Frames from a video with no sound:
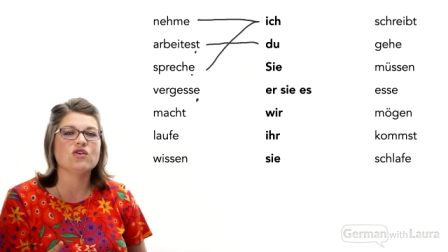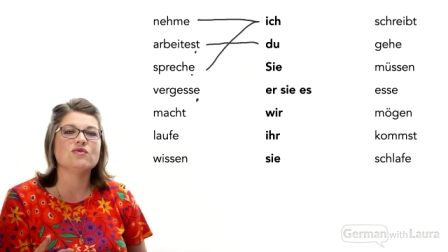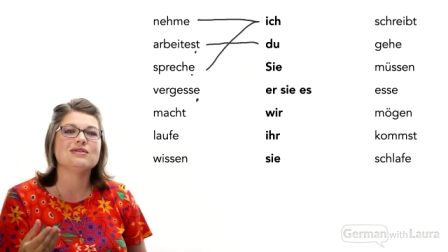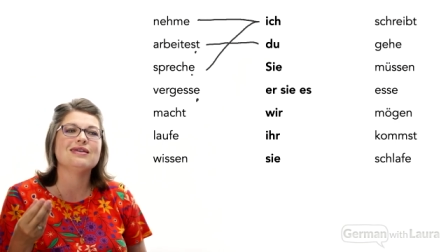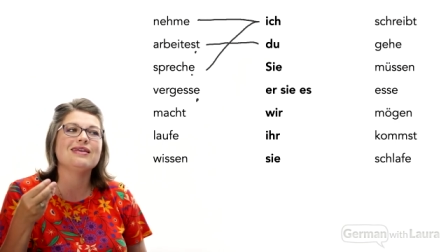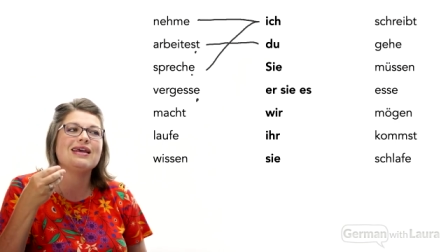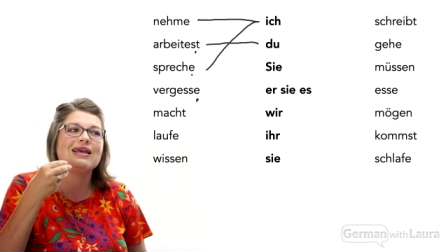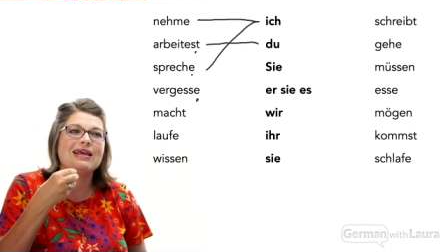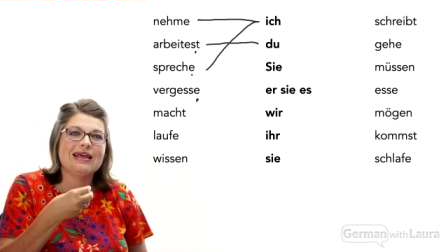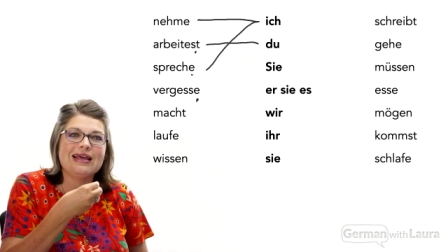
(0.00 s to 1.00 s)
using
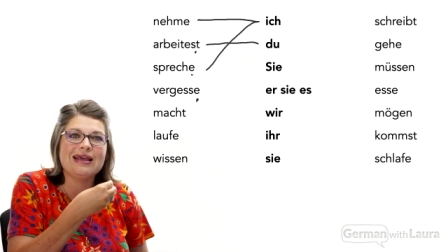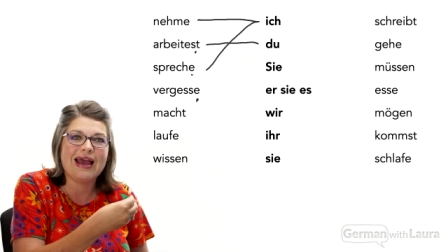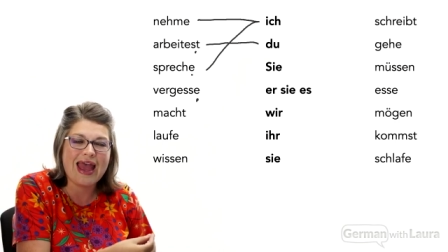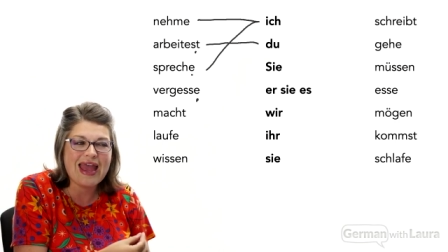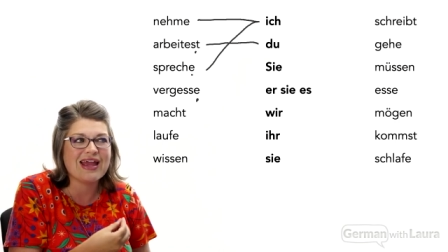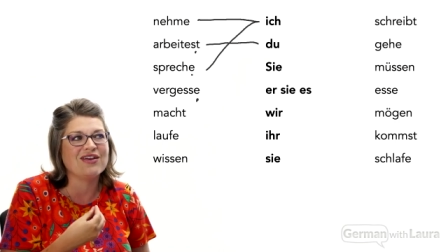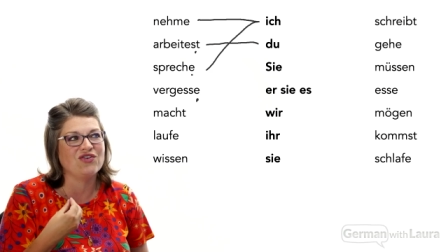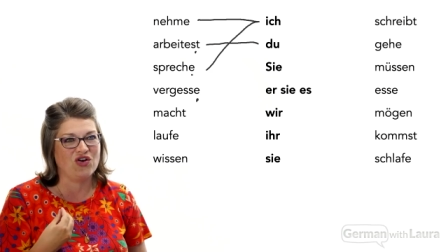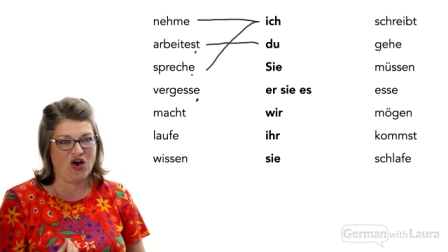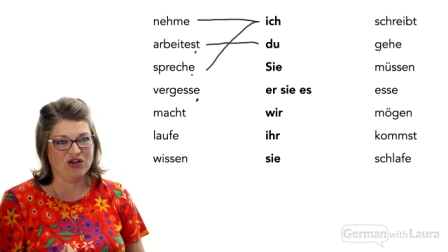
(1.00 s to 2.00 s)
the E
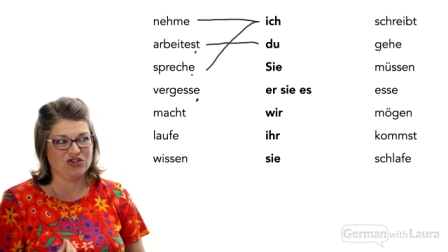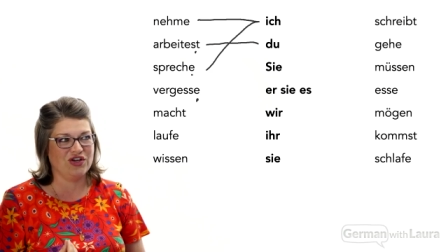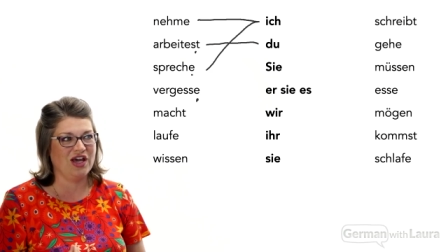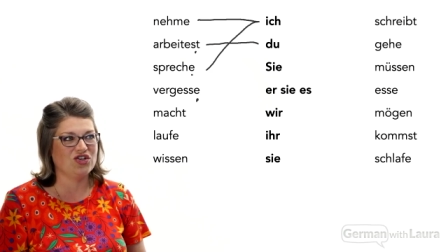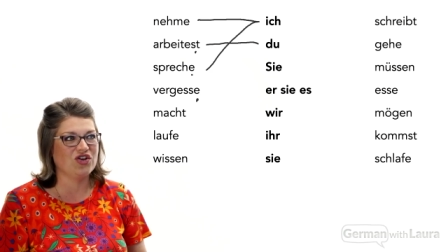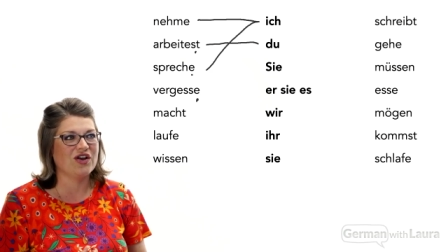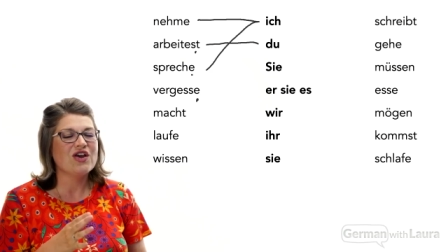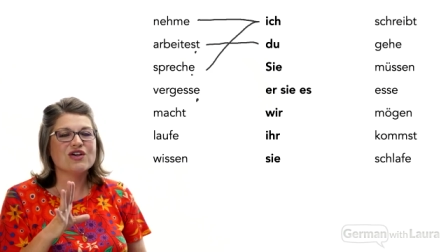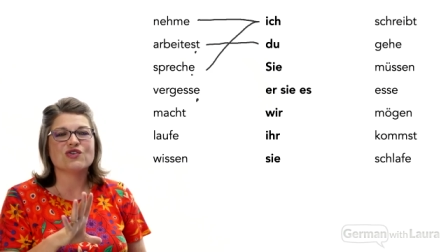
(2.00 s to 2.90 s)
N conjugation.